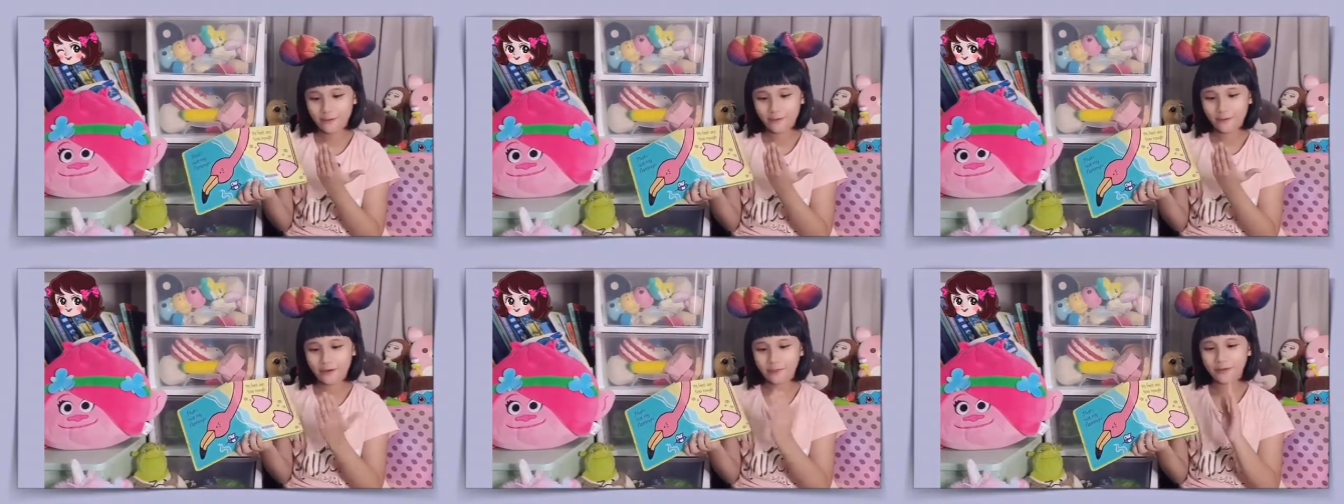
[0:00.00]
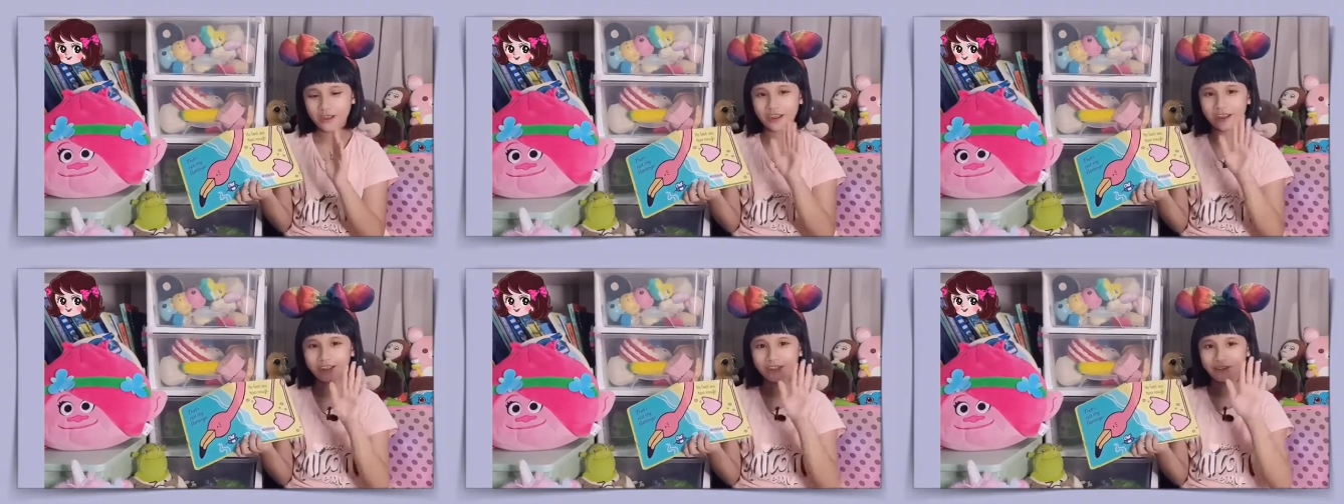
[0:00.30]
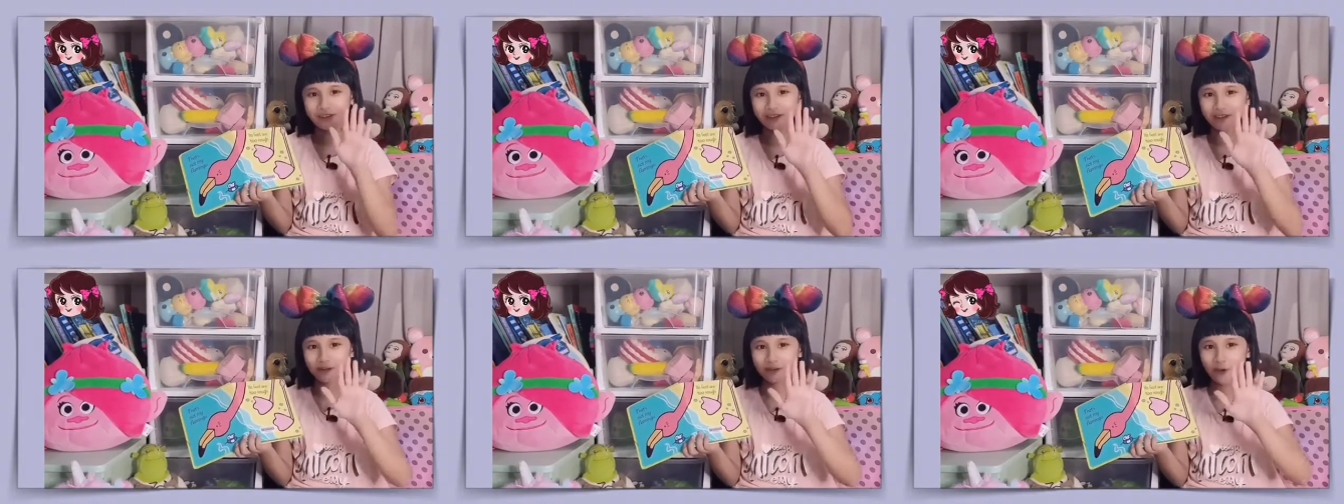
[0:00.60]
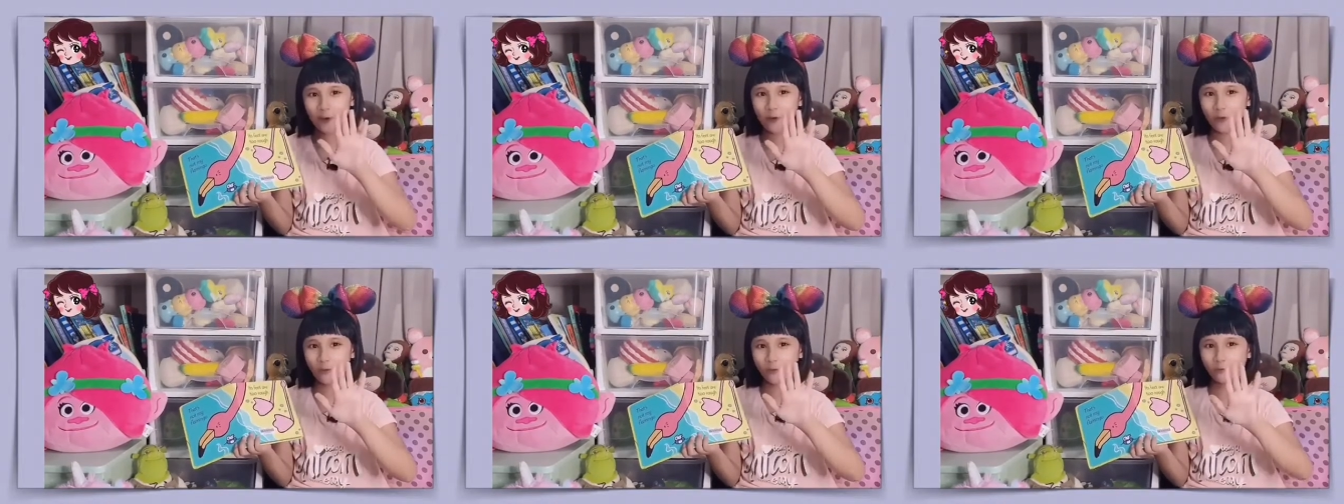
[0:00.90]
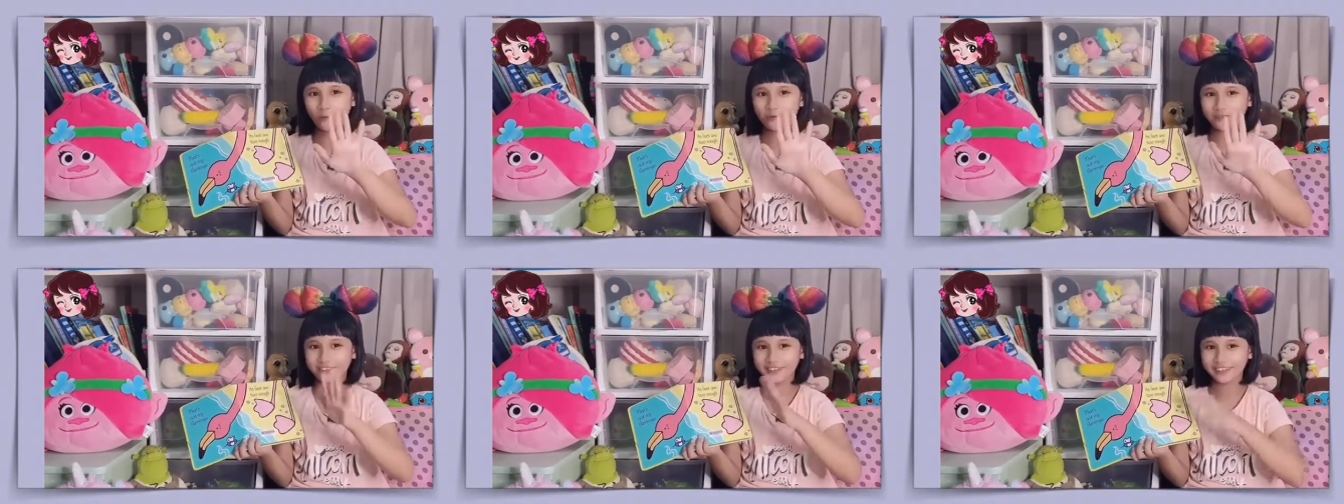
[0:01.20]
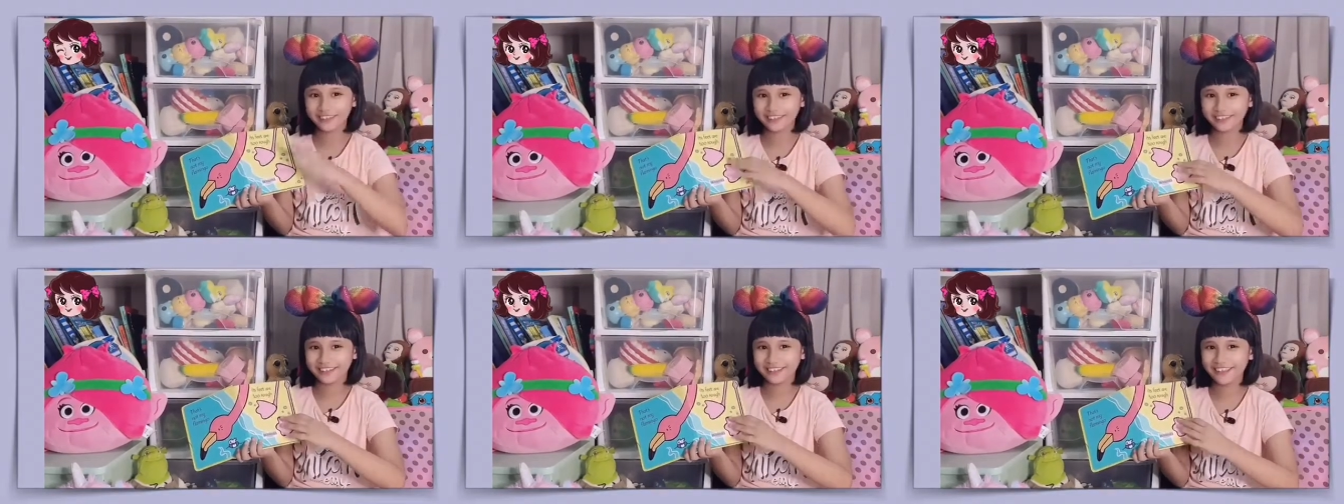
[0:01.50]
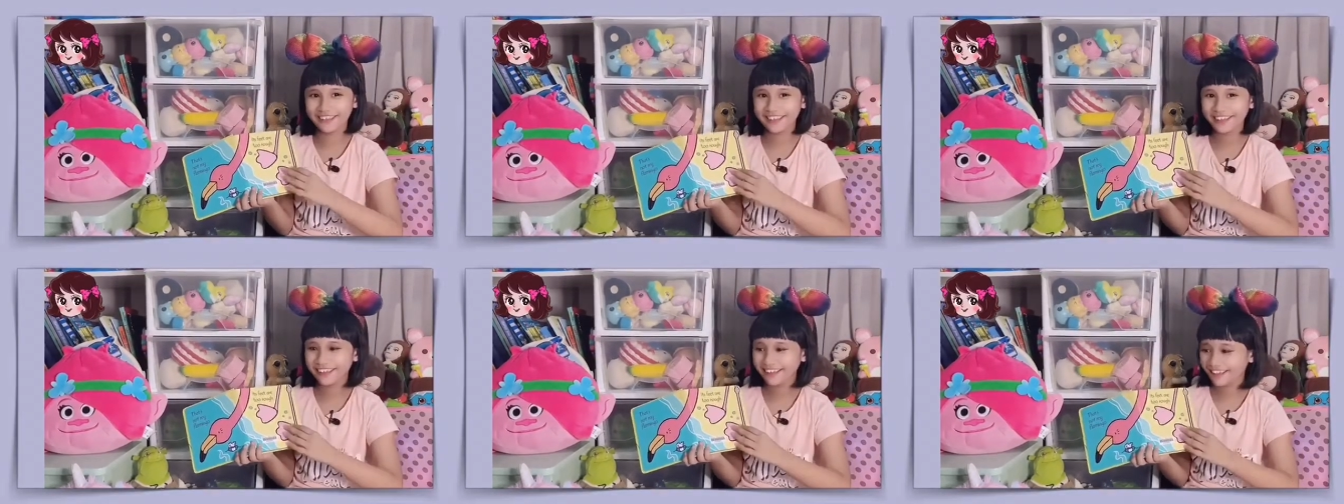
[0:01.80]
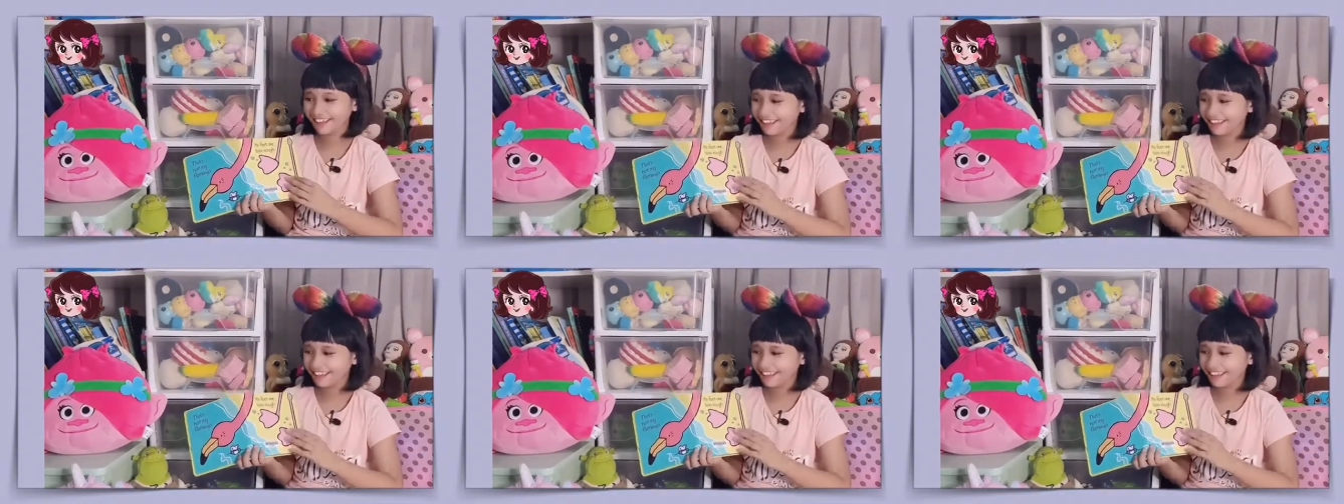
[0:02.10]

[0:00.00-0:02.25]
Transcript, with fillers: well, my hands are not holes. Oh,